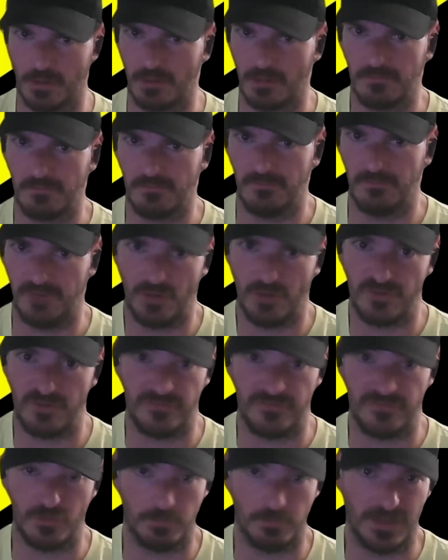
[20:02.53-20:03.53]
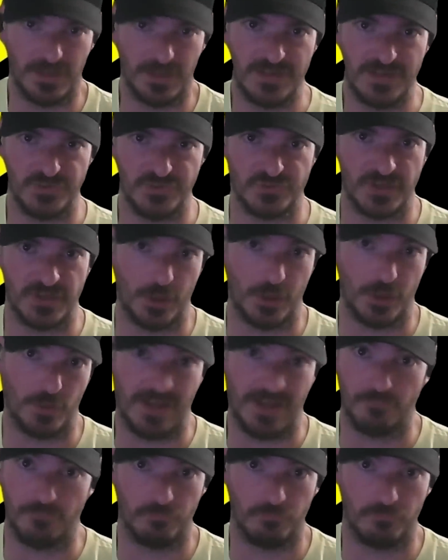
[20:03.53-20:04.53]
There are very few places that
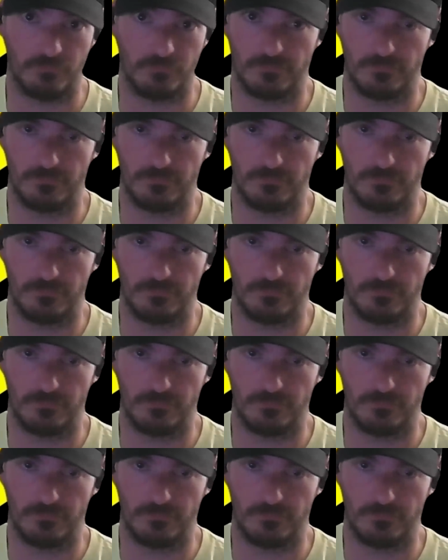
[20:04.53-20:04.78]
don't have